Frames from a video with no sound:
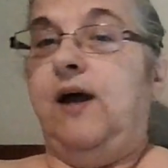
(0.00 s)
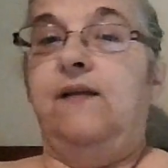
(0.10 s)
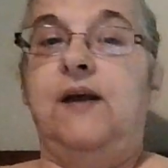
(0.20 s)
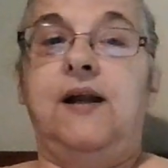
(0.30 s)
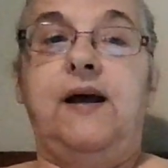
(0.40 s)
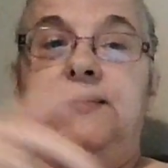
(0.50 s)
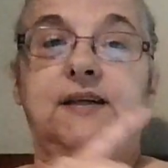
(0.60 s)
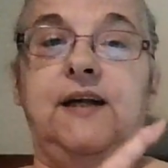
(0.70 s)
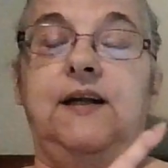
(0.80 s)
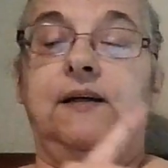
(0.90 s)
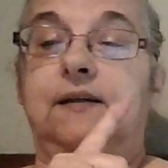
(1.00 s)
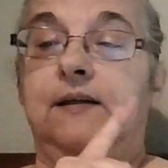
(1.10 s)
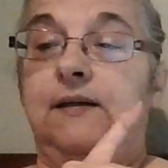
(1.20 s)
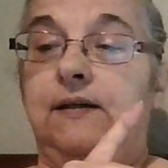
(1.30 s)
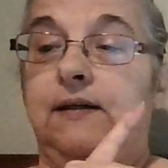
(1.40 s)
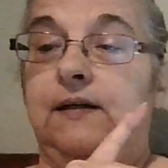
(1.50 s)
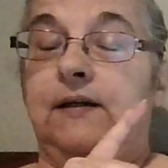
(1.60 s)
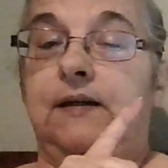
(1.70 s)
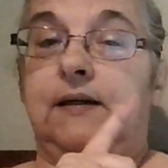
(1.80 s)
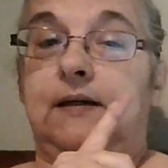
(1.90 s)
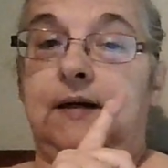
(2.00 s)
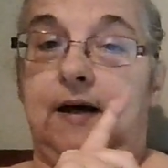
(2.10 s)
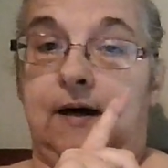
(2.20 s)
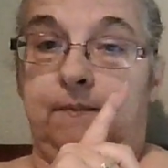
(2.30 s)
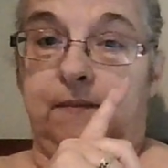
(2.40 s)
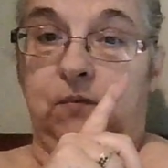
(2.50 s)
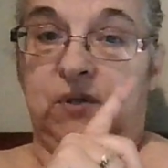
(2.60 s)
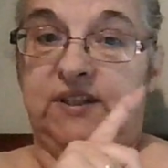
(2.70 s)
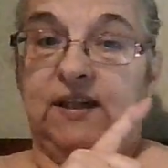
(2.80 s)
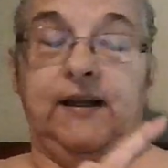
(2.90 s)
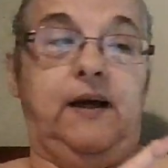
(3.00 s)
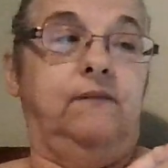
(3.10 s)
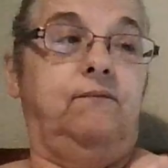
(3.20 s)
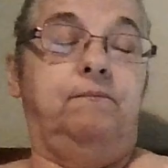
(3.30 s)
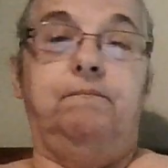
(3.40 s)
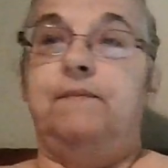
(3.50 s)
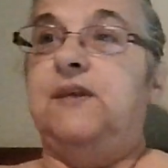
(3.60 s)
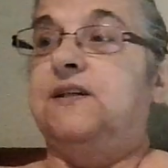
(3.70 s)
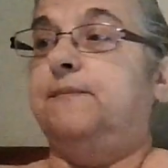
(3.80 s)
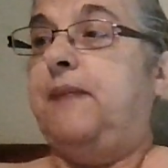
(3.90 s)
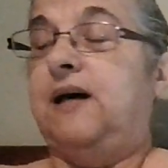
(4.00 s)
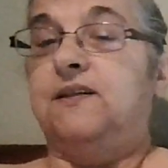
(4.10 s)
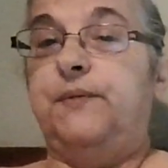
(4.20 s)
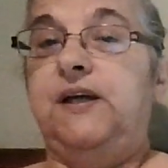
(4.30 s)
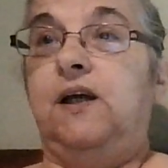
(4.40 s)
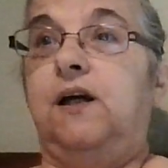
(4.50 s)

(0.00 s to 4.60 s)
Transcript: And then I did um, recently, this past week,